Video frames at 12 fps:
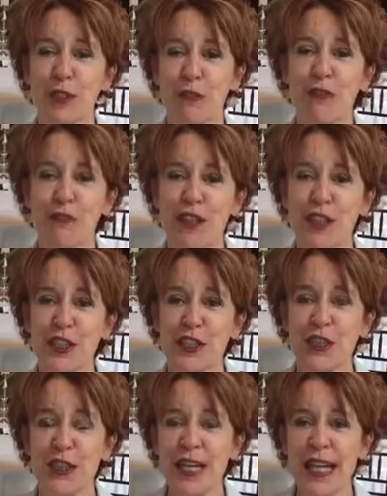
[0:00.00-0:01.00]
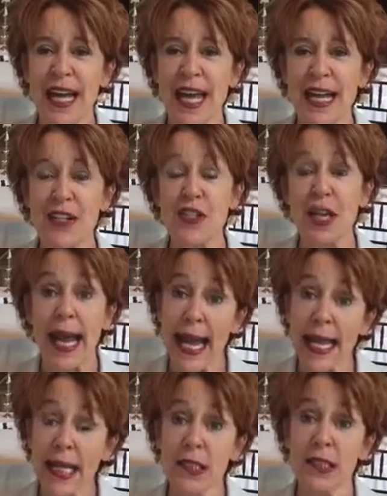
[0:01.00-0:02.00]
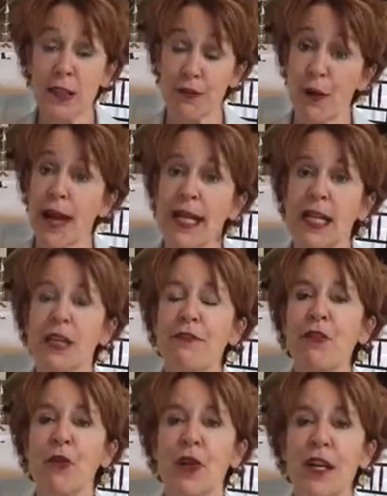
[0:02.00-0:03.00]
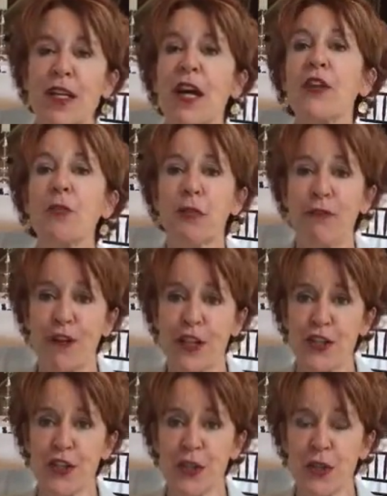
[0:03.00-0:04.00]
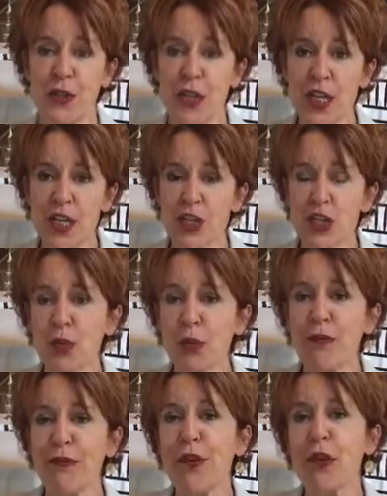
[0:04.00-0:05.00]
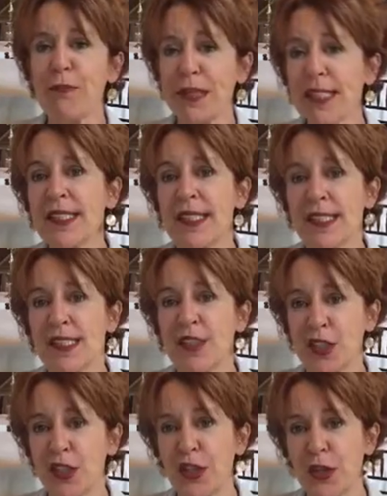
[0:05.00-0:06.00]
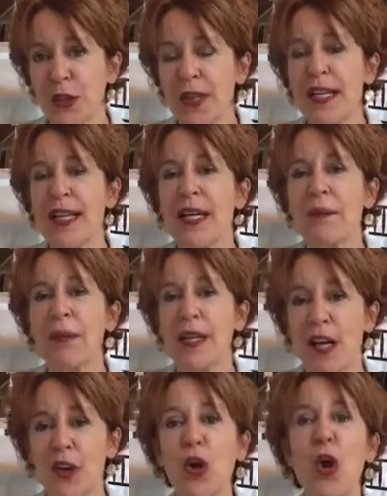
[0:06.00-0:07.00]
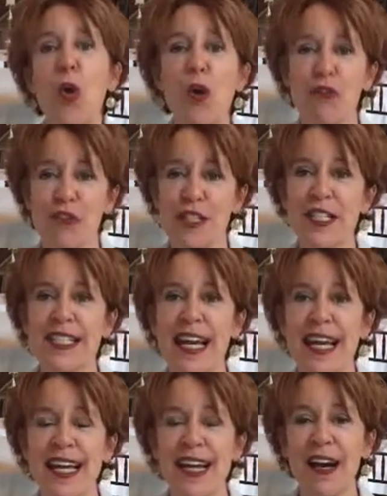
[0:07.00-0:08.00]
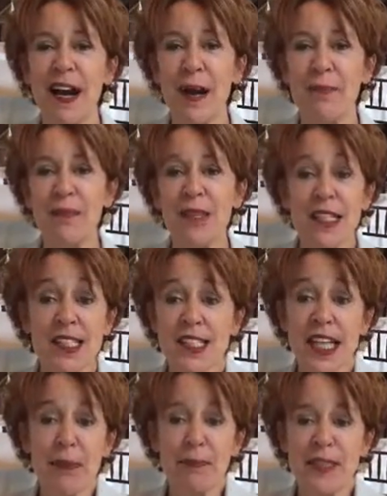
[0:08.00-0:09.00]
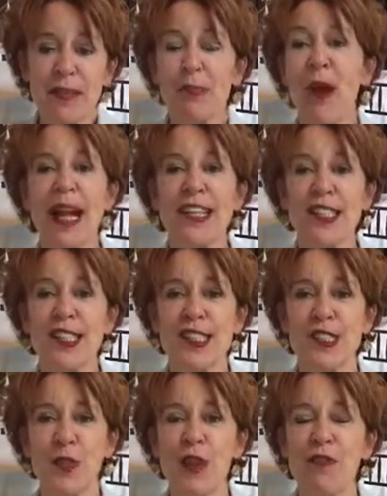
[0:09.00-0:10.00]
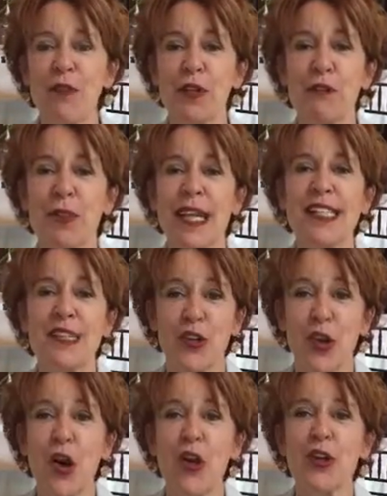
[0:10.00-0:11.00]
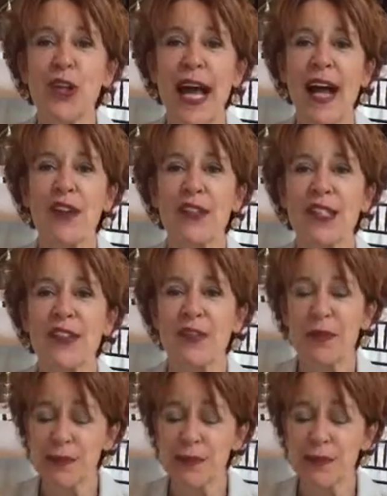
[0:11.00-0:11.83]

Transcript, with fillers: a professional and to ask, frankly, for another professional to refer business to you. But I'll go over today um, steps and practices that we've put in place at Carl House and